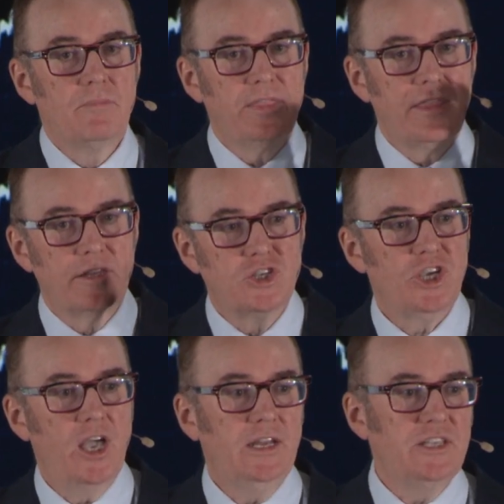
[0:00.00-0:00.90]
meant that the
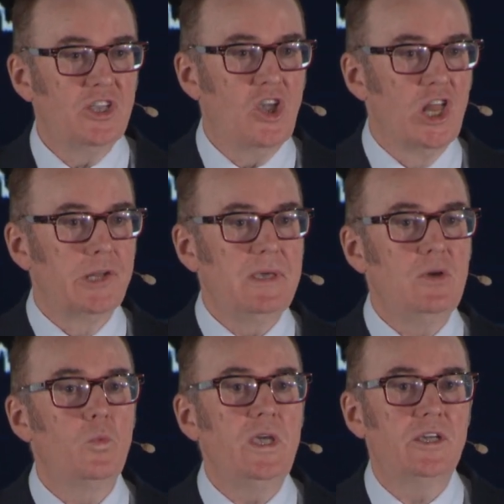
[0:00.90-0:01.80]
Chinese
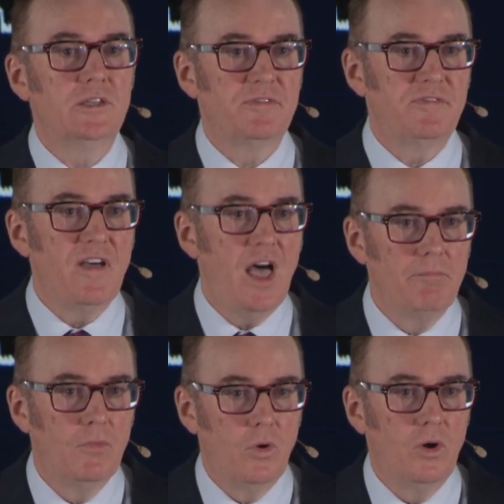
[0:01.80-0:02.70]
economy weakened
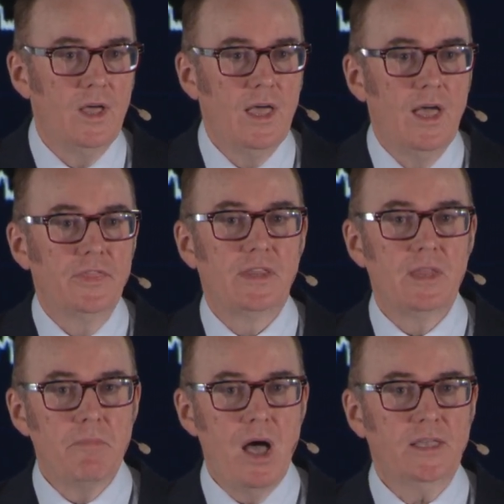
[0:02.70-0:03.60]
far more
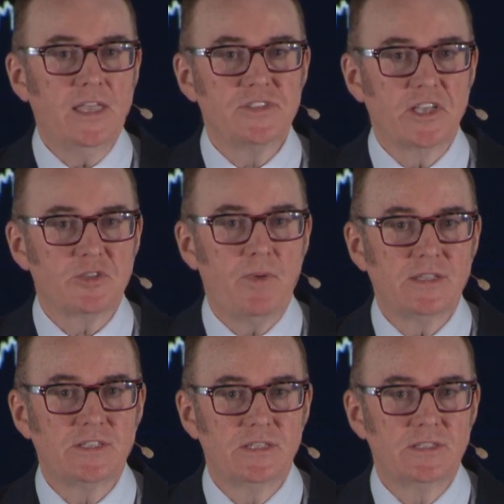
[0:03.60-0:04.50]
than the markets
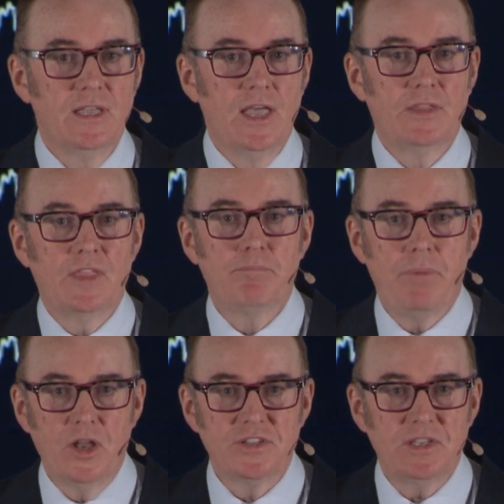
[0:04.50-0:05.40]
expected, than
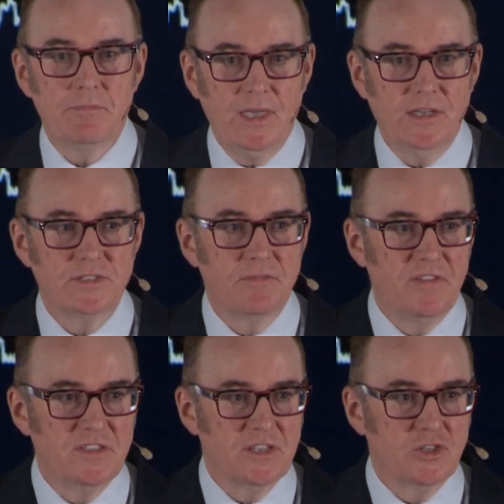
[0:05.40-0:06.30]
policymakers
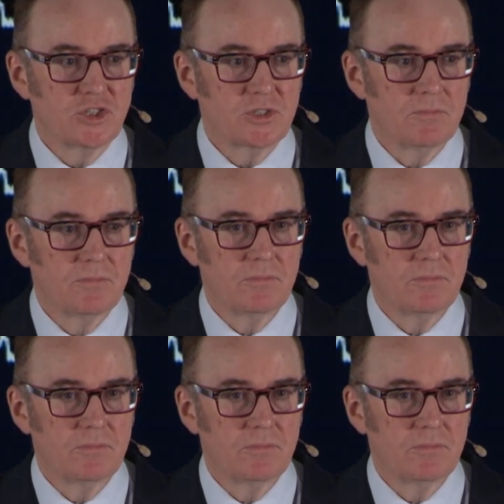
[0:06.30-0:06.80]
envisaged.